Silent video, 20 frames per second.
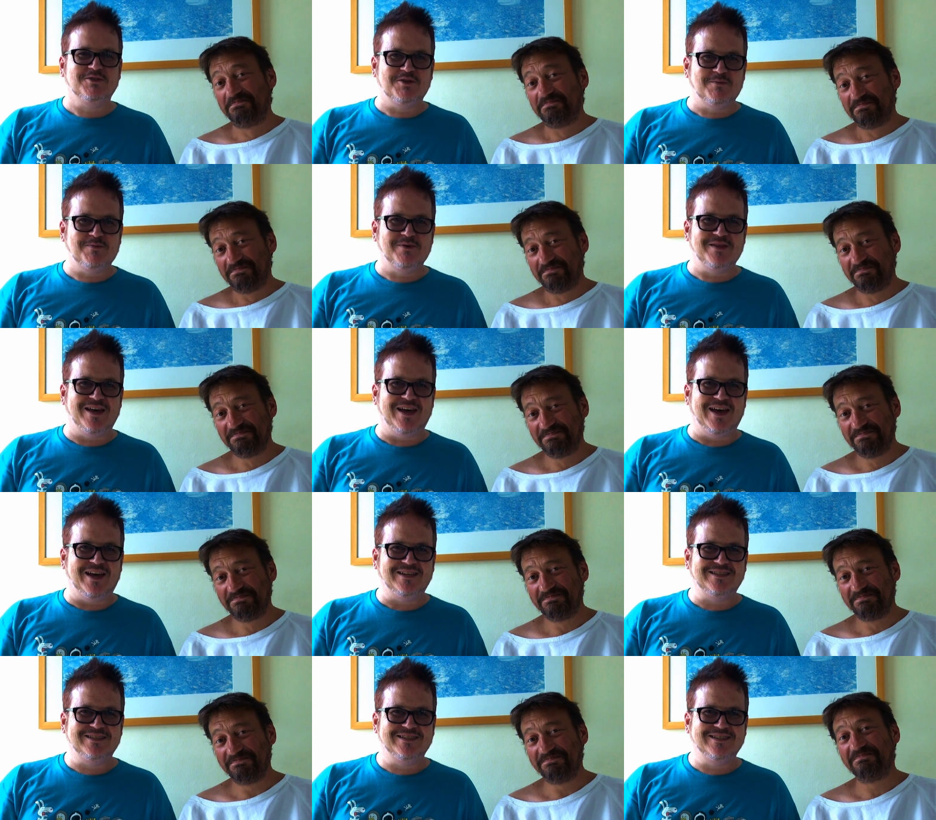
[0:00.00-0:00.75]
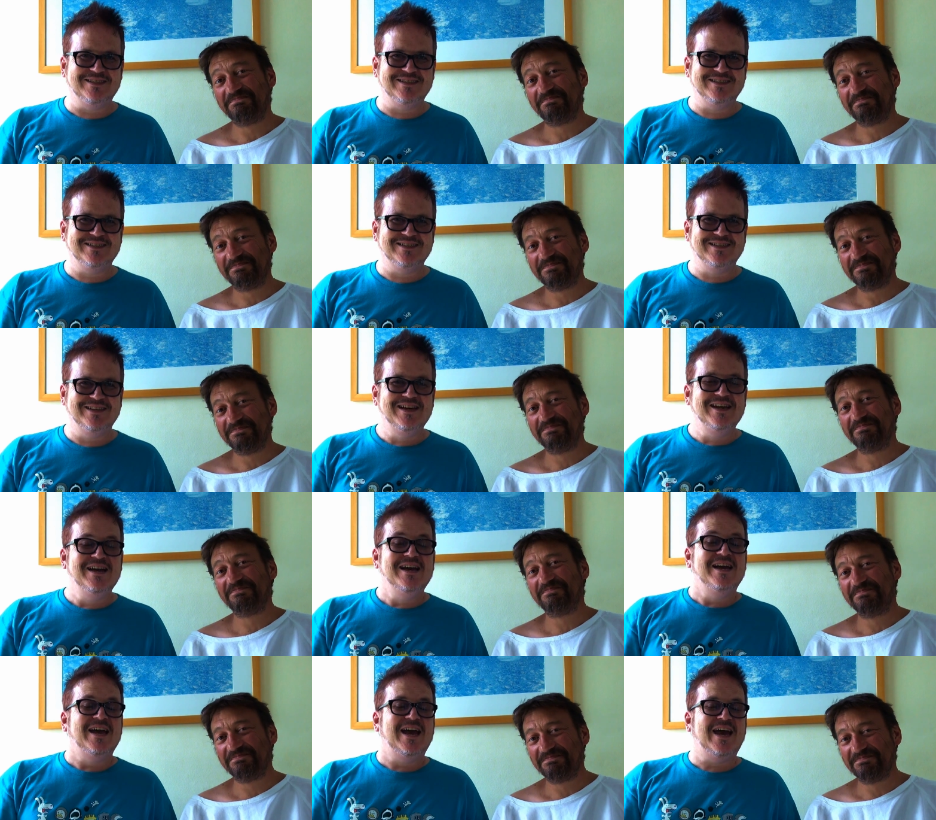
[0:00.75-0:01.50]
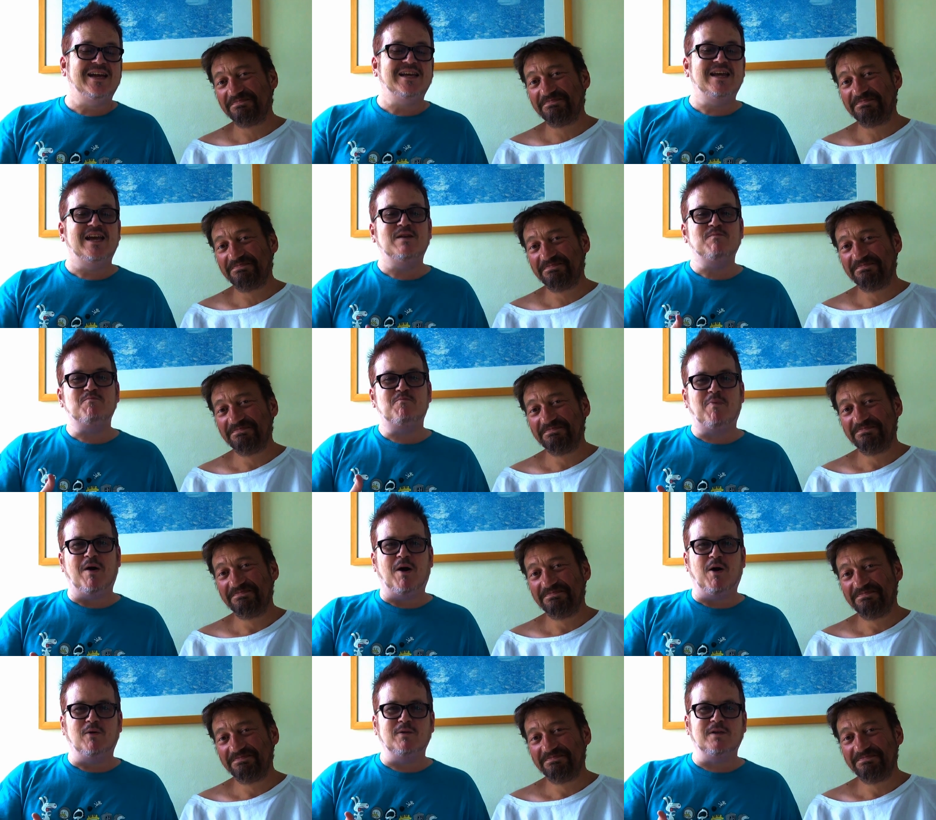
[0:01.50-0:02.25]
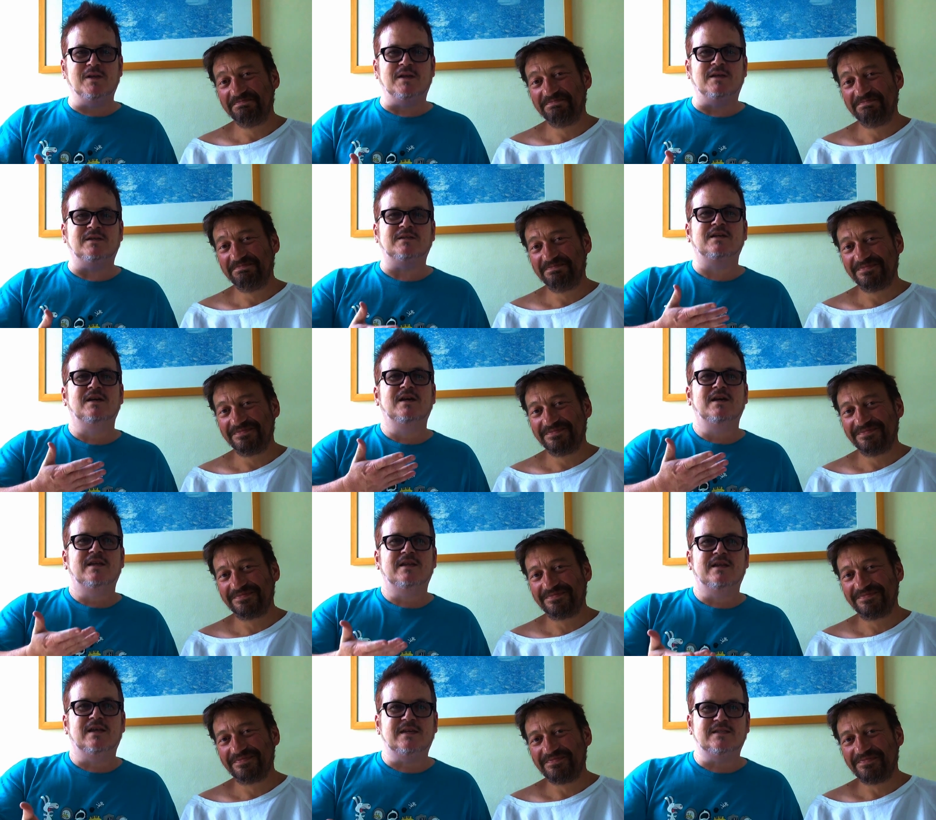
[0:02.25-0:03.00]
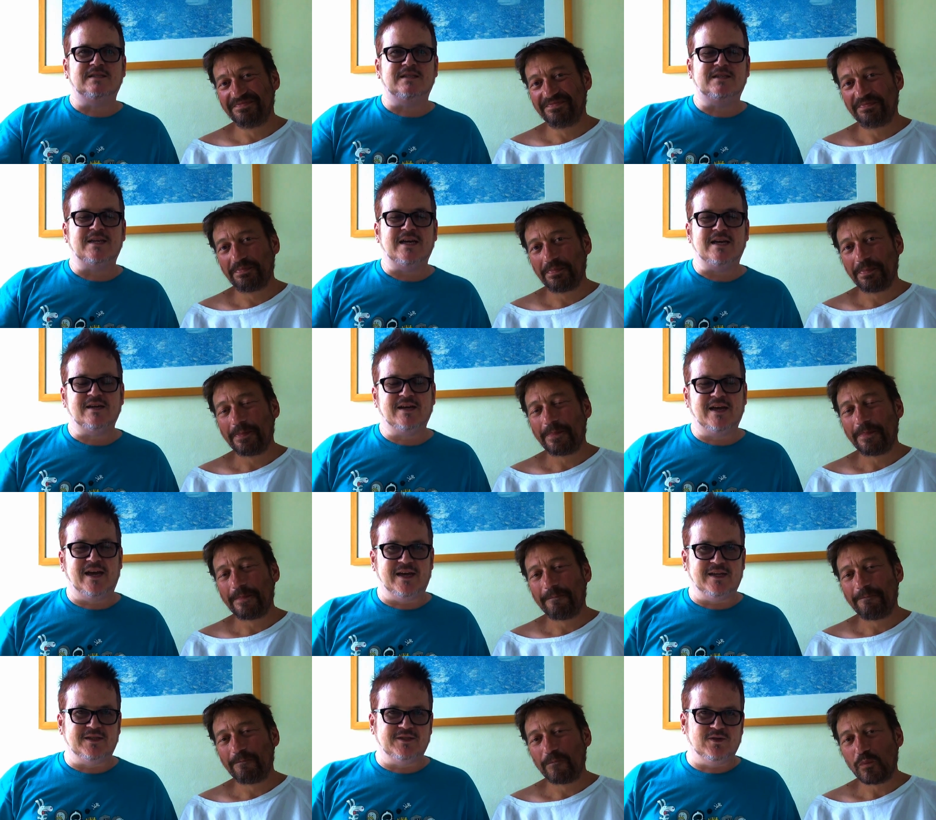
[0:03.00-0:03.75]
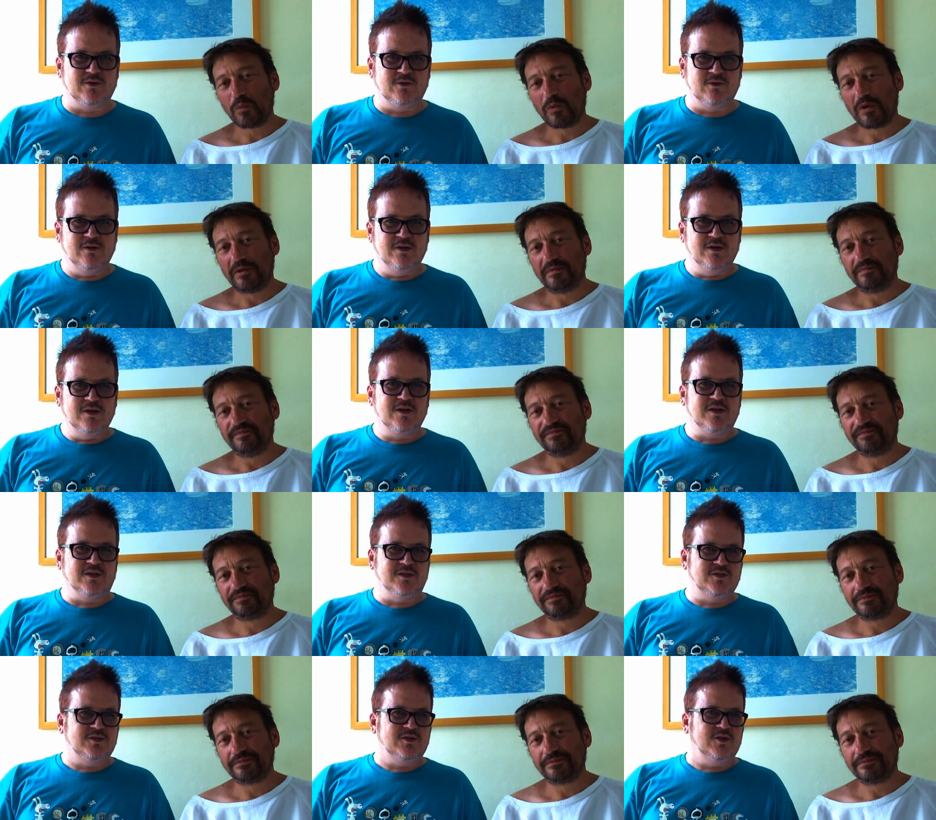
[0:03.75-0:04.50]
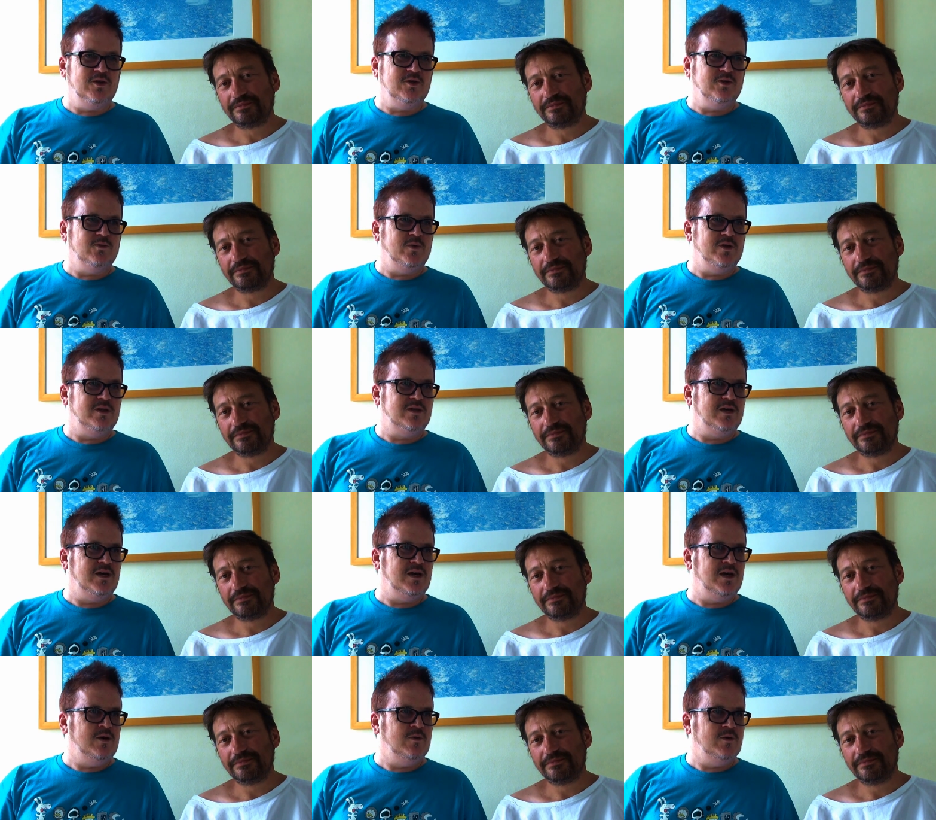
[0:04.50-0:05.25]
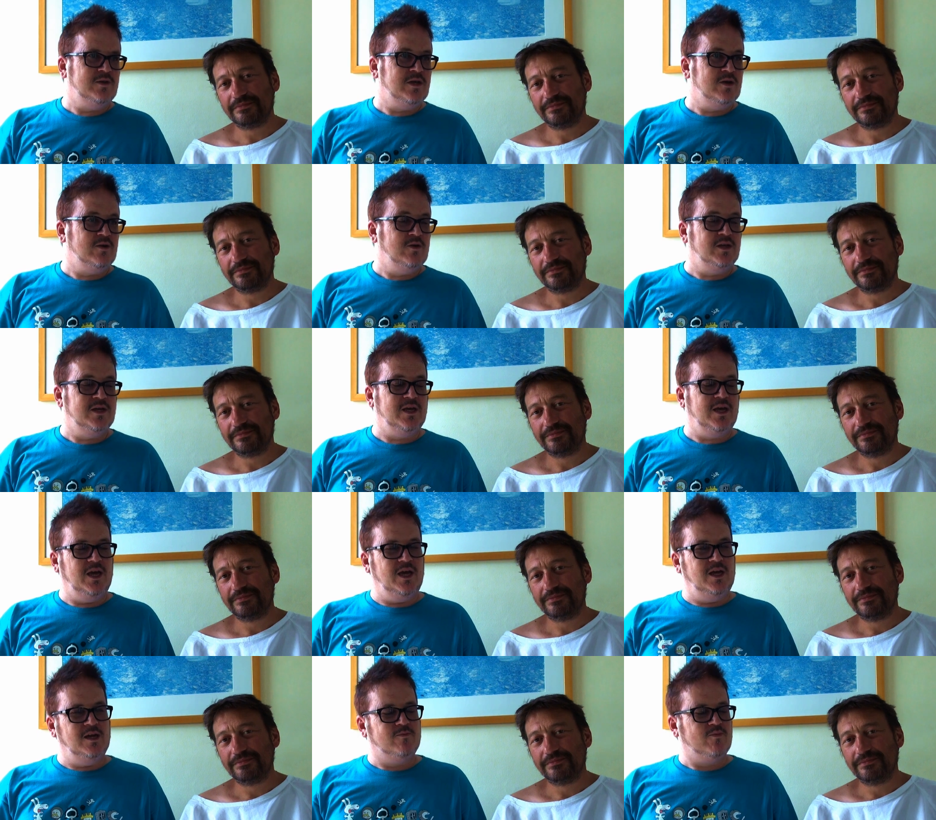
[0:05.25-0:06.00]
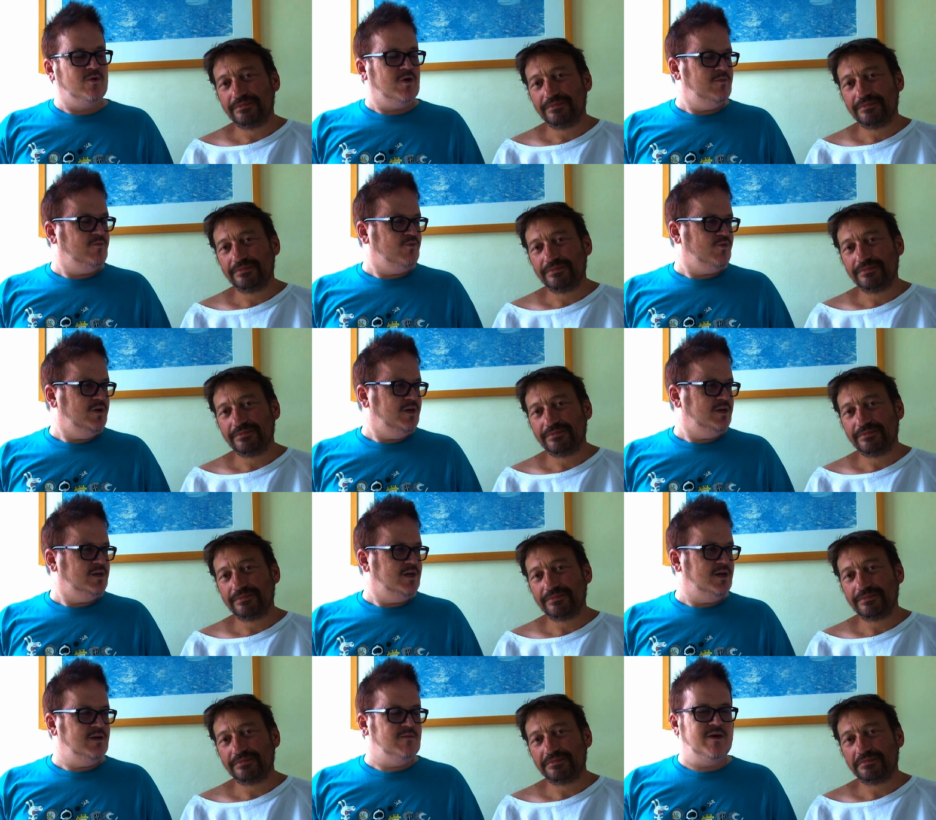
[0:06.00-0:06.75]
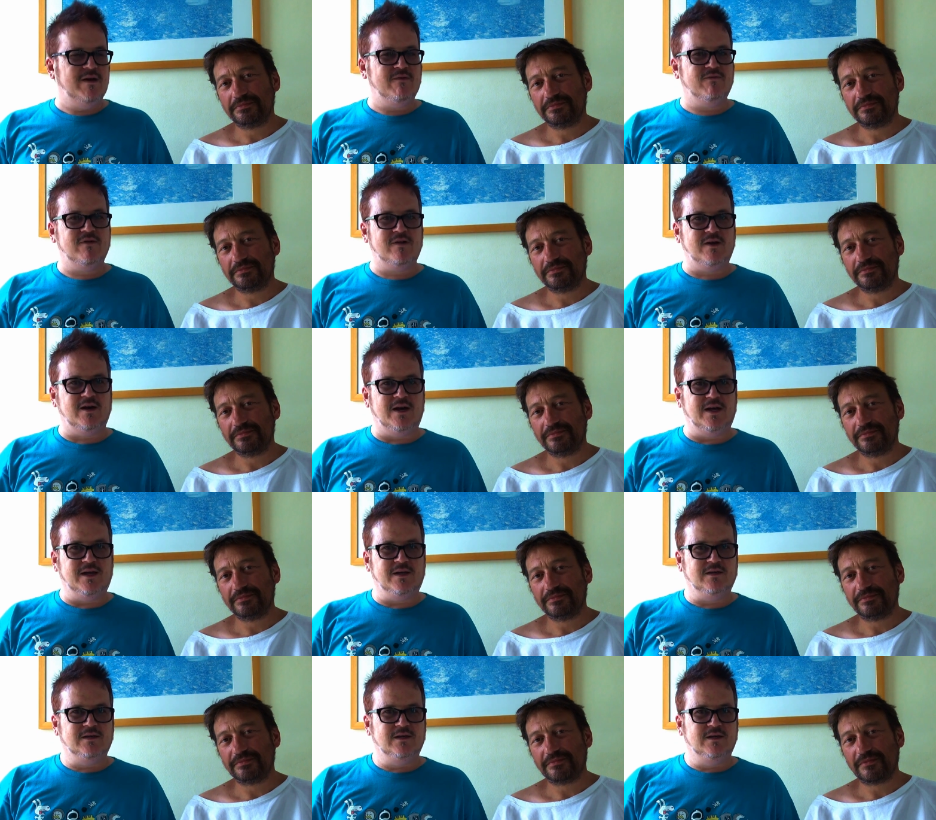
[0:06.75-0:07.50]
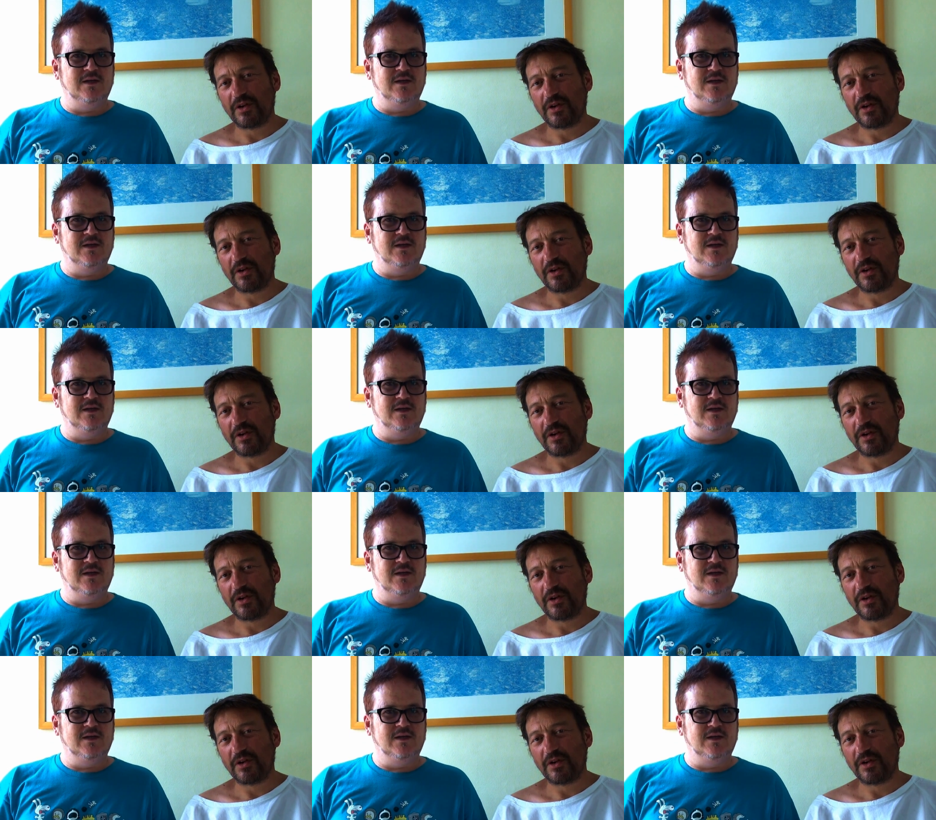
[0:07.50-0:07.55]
Speaker 1: on top of that. Mm, mm. and in Poland, there's a town council concerned with uh, what they're calling inappropriate hermaphrodite.